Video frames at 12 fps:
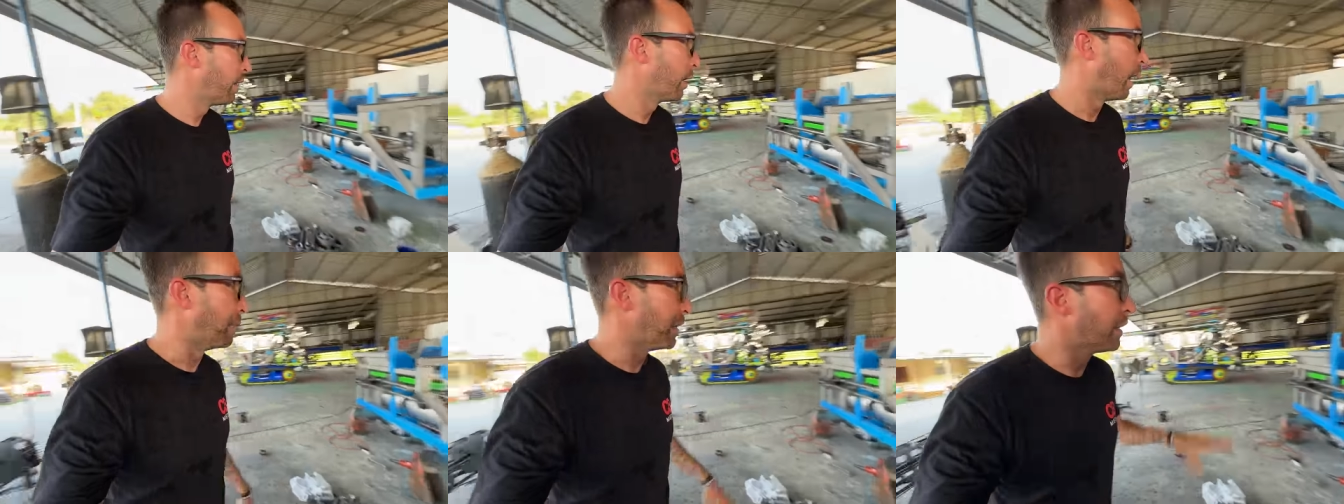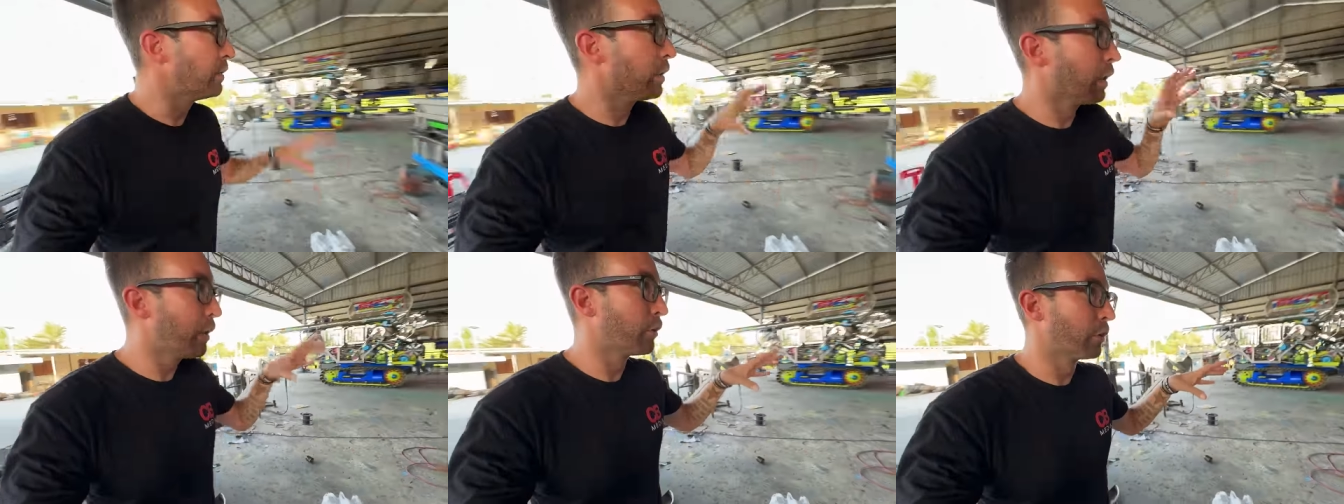I mean, they
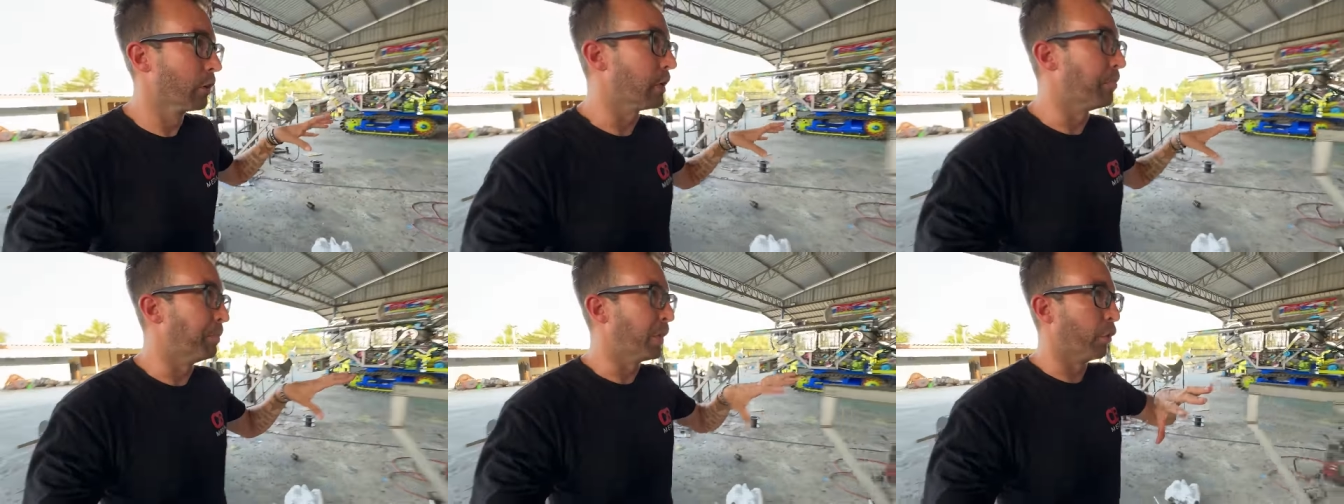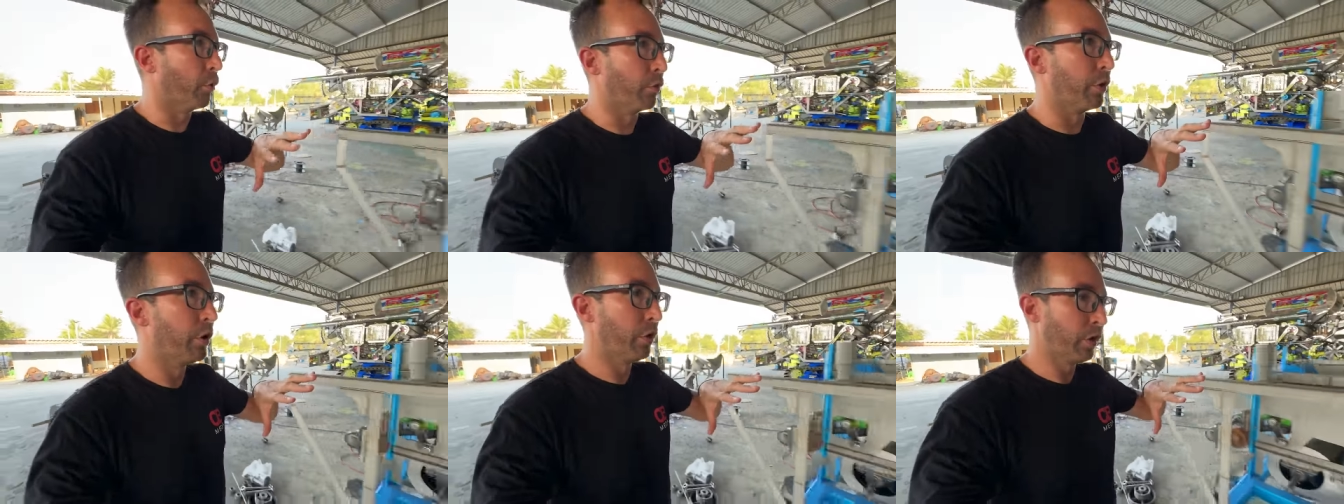literally build
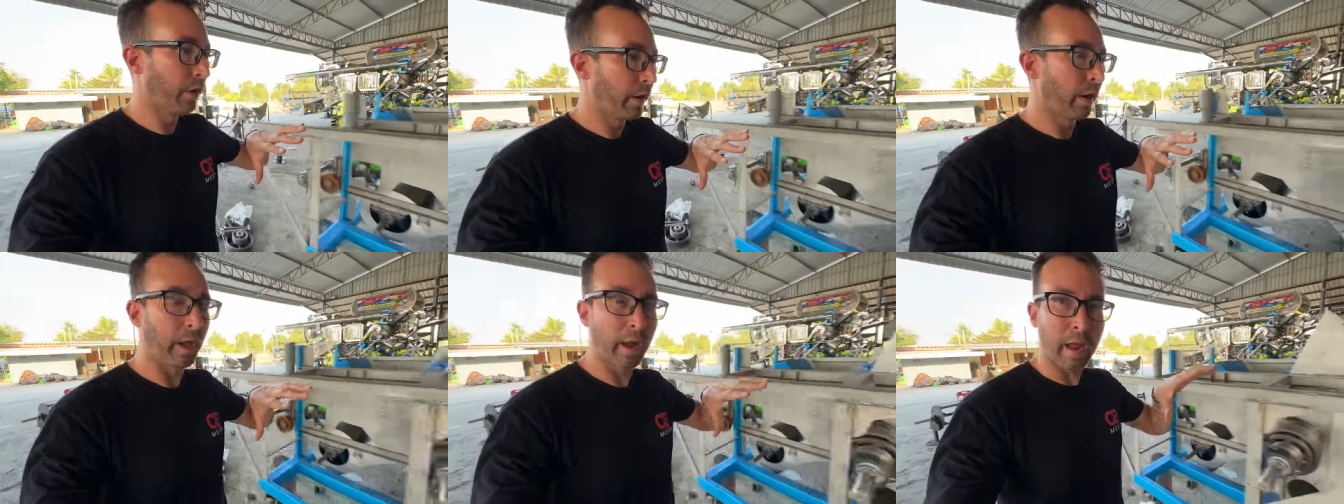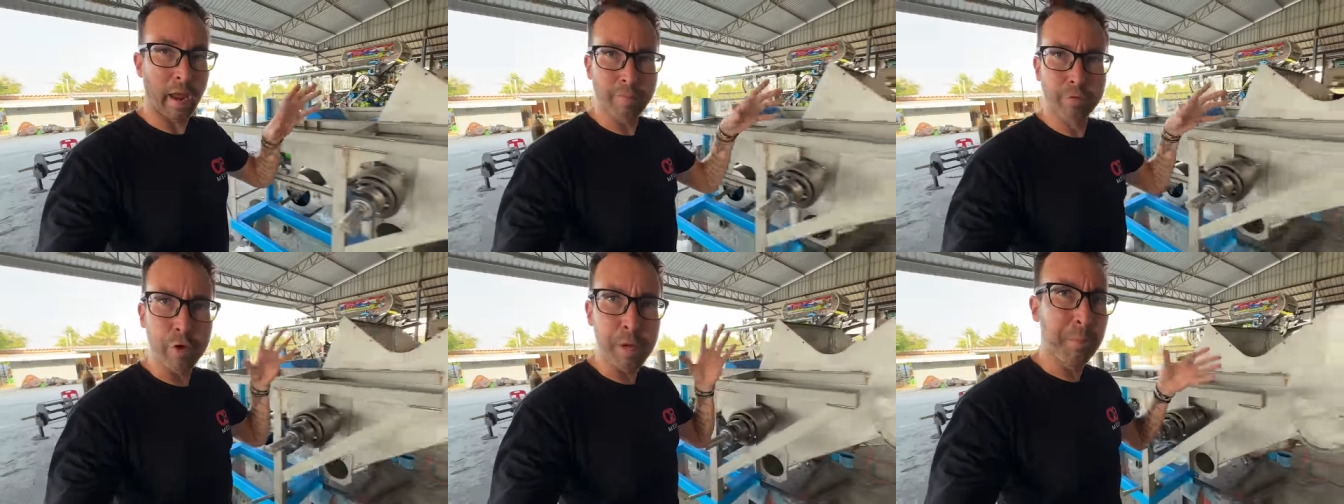
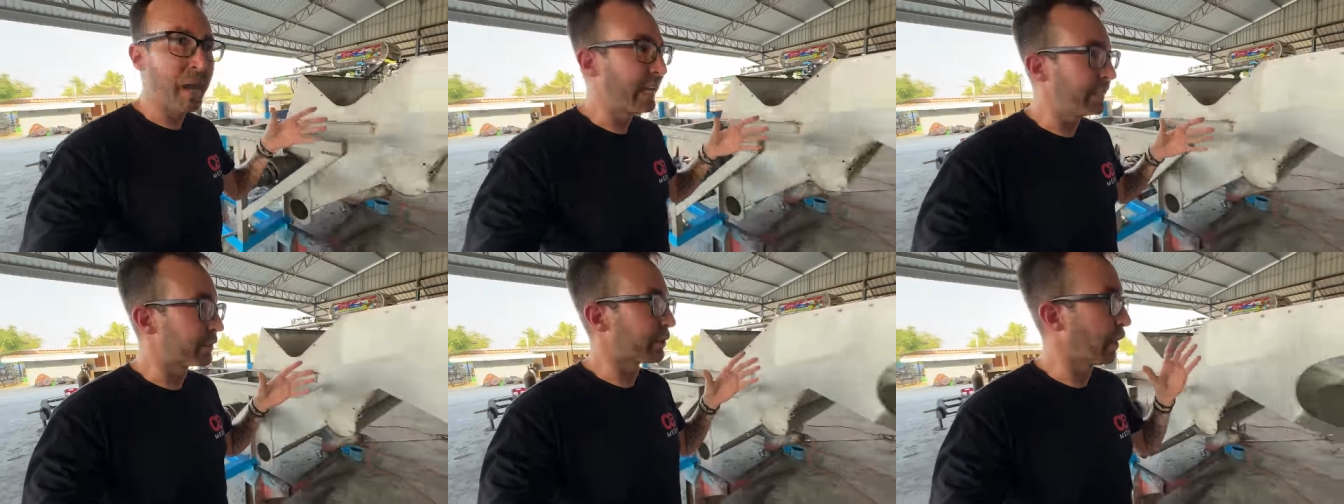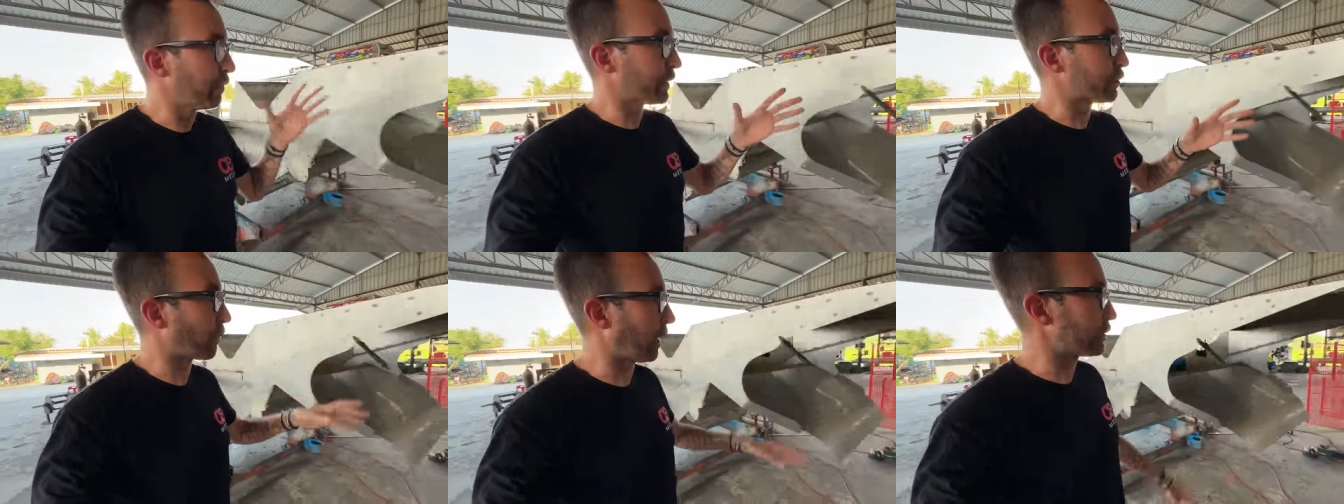every piece of
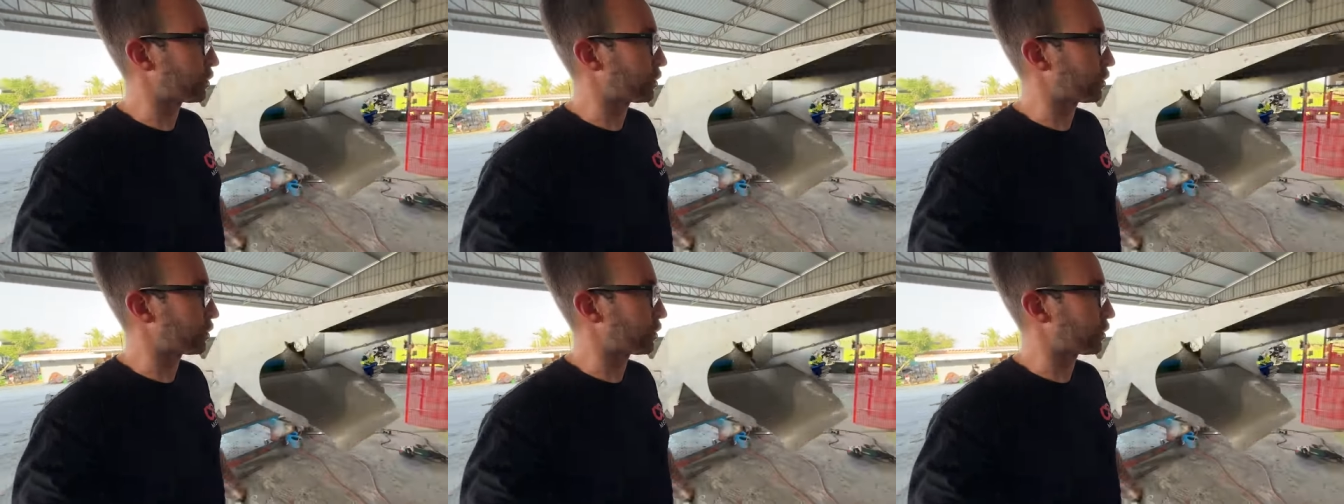this rice